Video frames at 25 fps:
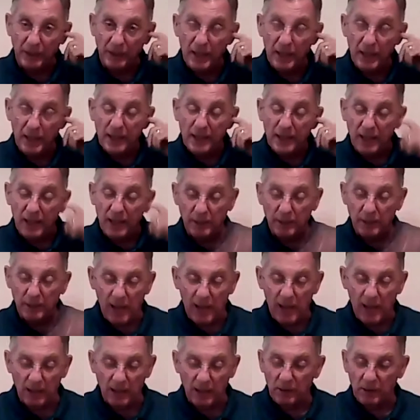That
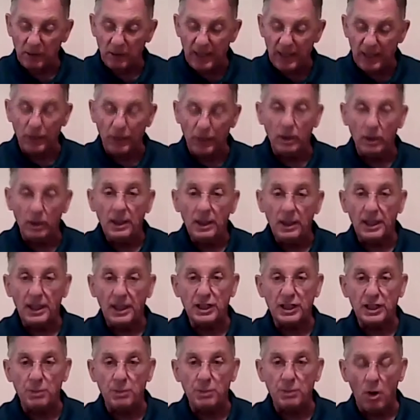conical angle gets
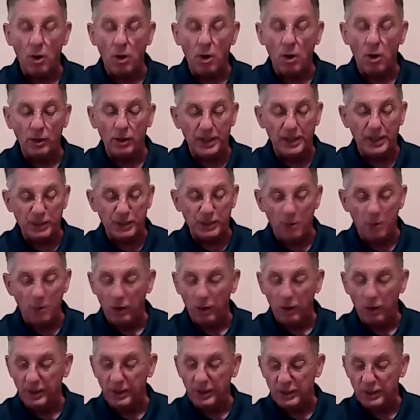smaller and smaller and
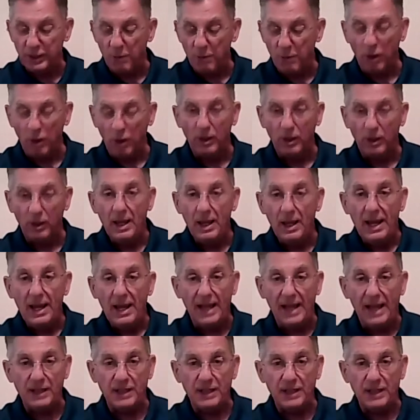smaller as
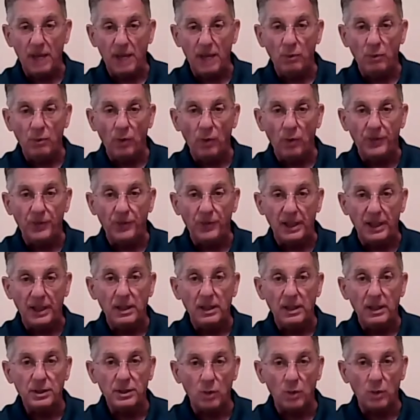I move the
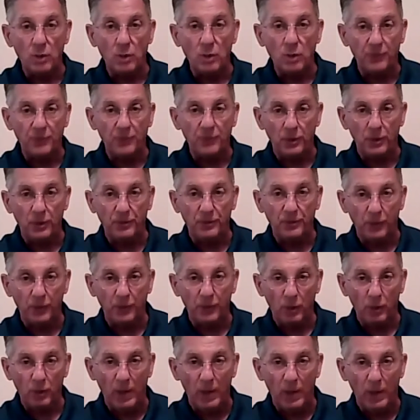source further and further
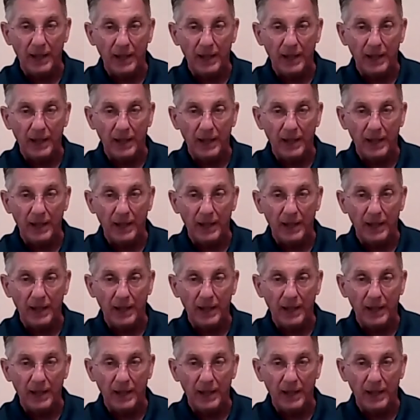away.